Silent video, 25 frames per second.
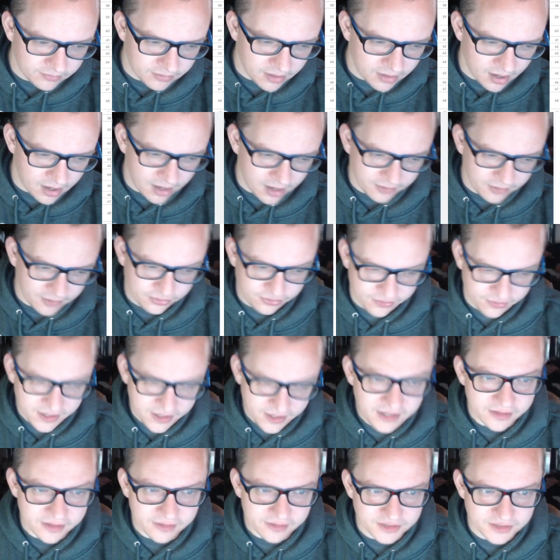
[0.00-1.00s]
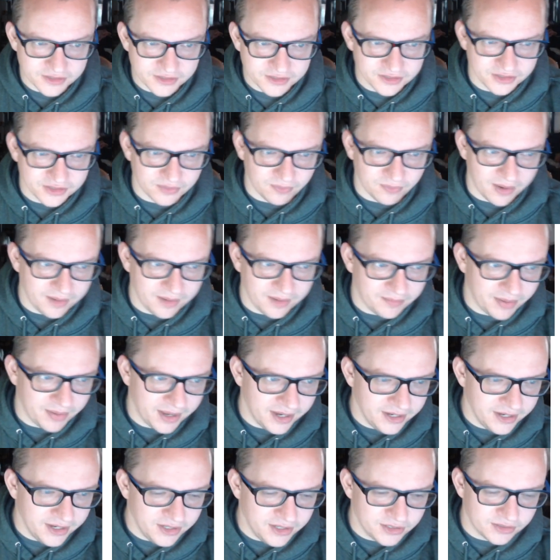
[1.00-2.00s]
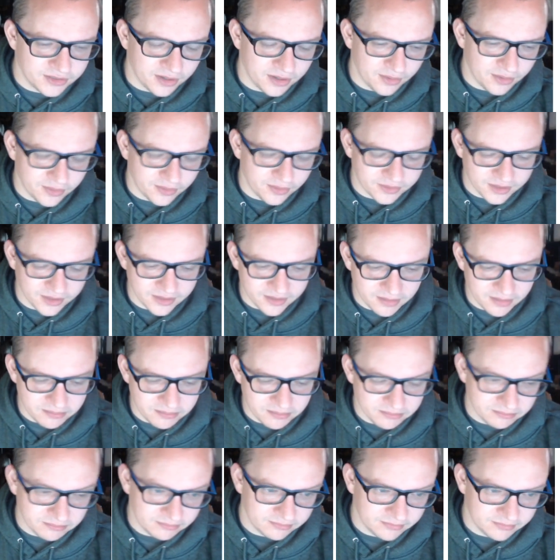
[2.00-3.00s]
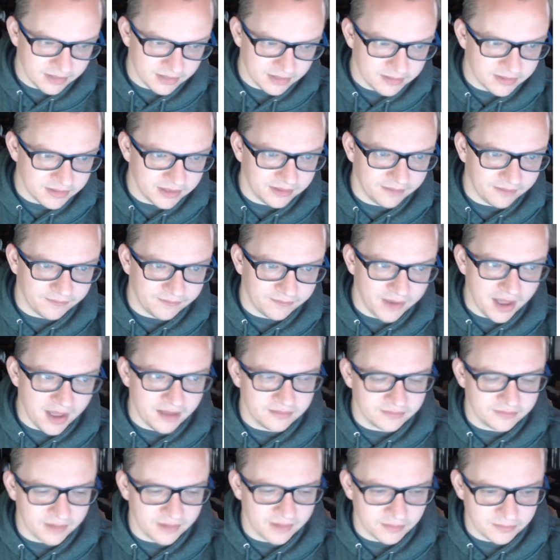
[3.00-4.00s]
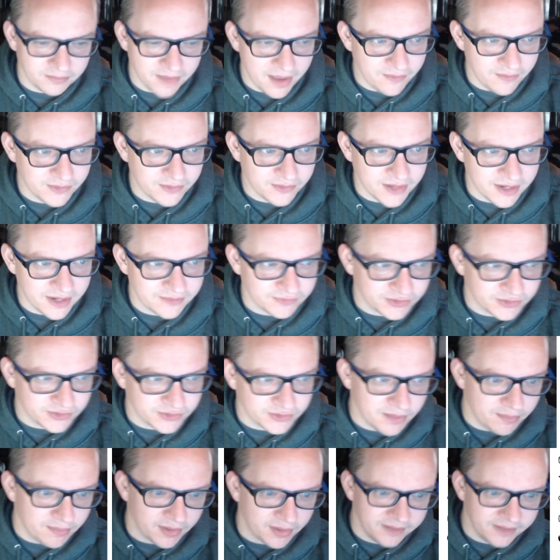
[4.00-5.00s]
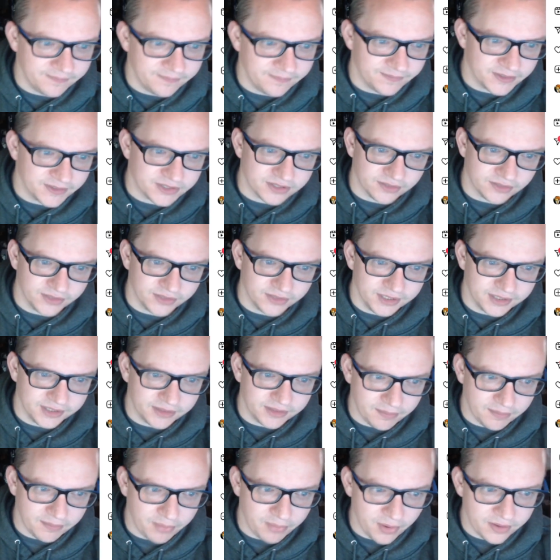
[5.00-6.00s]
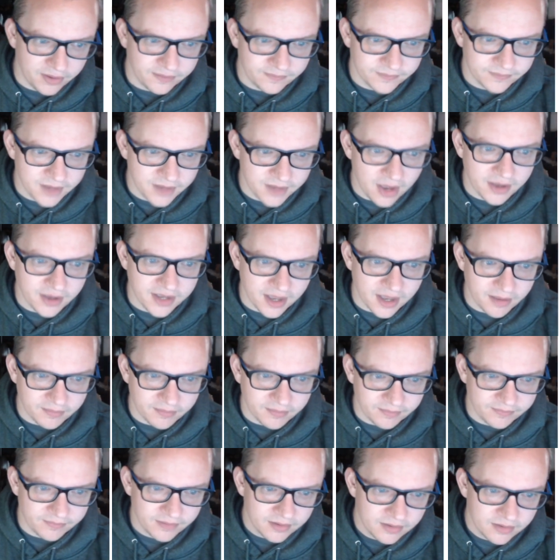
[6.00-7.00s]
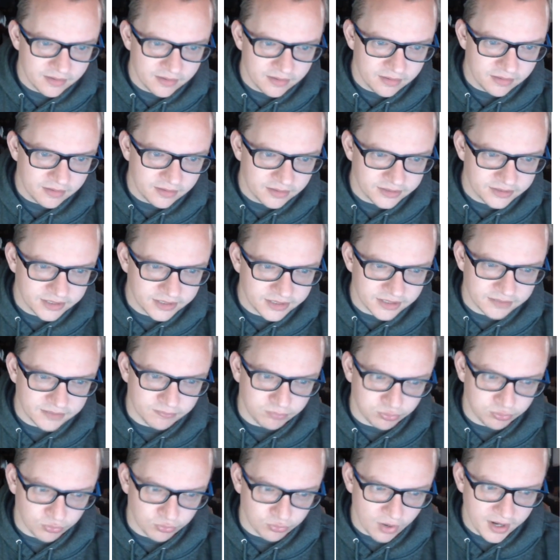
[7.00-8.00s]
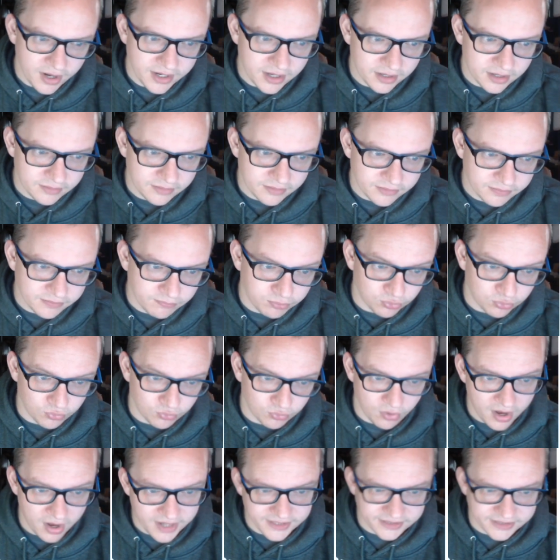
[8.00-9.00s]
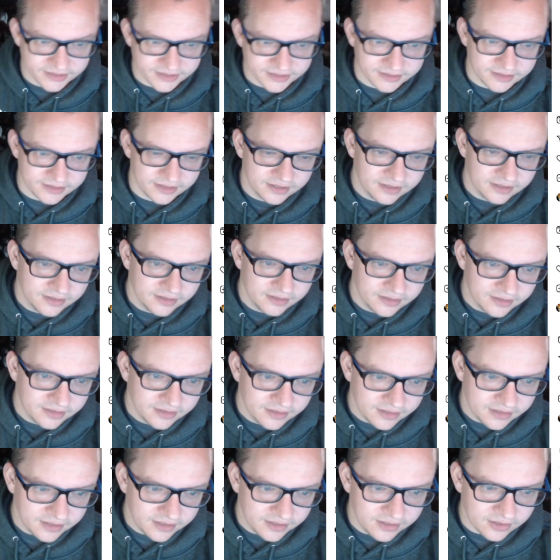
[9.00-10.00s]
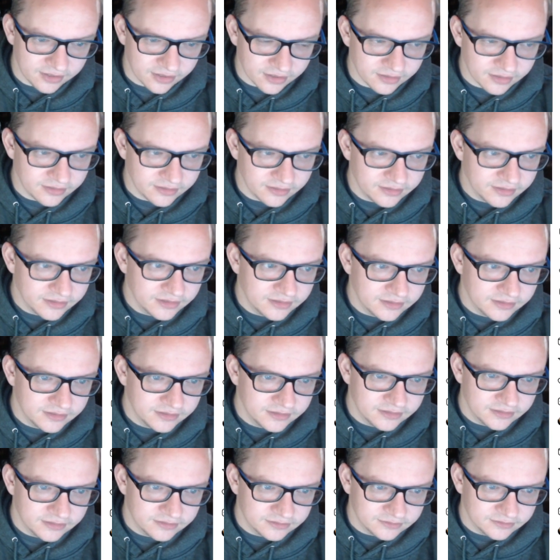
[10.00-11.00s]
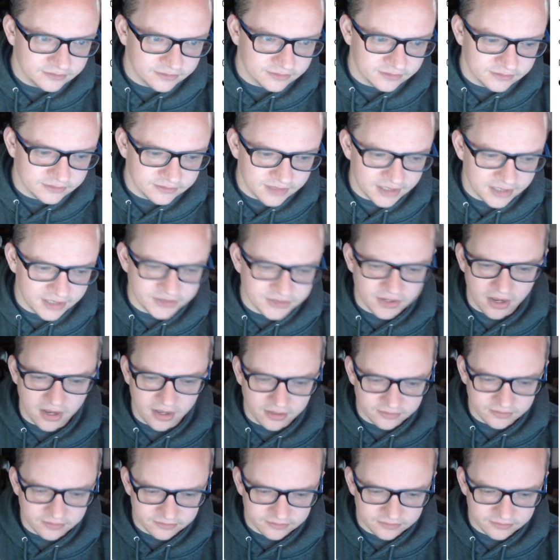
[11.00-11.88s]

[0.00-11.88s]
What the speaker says: I think this is the right page, although it does, maybe. If not, I'm advertising for somebody. This is the link they put. Yeah. It says Bryce here. It's all